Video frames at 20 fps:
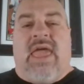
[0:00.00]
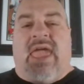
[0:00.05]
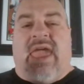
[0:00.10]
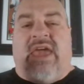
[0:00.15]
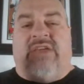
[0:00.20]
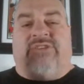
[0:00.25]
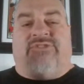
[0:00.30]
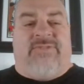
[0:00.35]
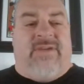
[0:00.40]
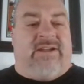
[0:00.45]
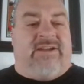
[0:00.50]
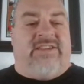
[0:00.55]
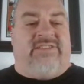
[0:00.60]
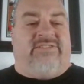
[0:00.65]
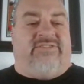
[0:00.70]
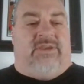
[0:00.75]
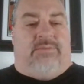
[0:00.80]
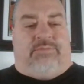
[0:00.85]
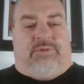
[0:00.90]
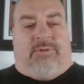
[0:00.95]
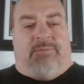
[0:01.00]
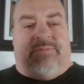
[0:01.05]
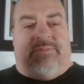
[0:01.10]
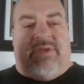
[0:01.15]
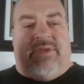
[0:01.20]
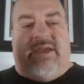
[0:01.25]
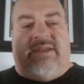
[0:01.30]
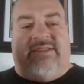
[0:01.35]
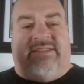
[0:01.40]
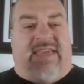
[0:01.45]
it's very simple.
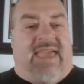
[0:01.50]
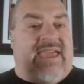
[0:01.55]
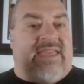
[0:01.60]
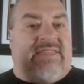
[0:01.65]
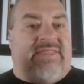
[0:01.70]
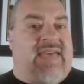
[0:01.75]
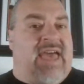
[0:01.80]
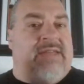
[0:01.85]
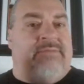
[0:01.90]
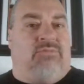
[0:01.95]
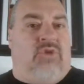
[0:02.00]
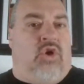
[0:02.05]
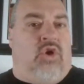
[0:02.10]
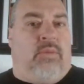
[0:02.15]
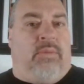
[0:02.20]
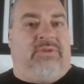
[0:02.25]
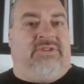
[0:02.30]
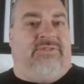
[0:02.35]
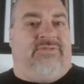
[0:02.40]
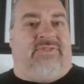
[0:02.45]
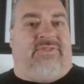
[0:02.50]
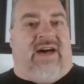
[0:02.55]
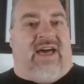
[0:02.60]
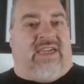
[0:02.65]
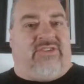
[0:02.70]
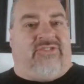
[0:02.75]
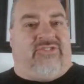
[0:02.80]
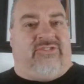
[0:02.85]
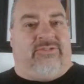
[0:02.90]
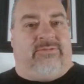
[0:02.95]
Take that mobile
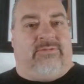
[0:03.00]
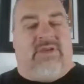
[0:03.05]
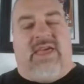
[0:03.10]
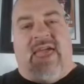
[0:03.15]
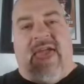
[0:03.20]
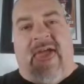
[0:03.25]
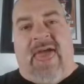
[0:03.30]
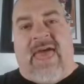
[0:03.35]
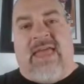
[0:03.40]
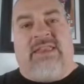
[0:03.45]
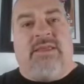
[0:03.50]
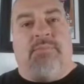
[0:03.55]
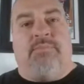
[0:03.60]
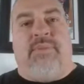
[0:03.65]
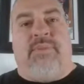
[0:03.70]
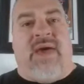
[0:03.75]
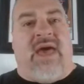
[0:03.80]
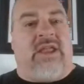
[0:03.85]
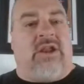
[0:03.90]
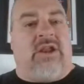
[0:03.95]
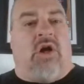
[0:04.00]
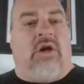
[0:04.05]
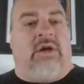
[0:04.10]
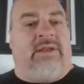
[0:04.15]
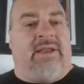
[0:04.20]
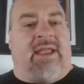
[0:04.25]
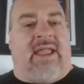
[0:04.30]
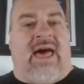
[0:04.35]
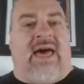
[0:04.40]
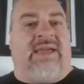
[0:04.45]
device, head to
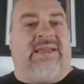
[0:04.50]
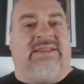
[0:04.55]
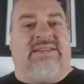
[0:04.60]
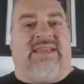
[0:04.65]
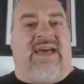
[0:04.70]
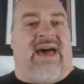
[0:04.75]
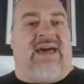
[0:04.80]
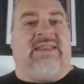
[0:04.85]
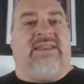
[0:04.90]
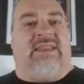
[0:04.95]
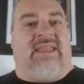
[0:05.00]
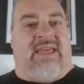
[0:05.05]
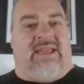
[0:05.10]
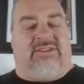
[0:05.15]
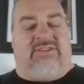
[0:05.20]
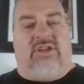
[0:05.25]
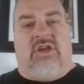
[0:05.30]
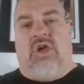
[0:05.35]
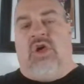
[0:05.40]
betonline.net.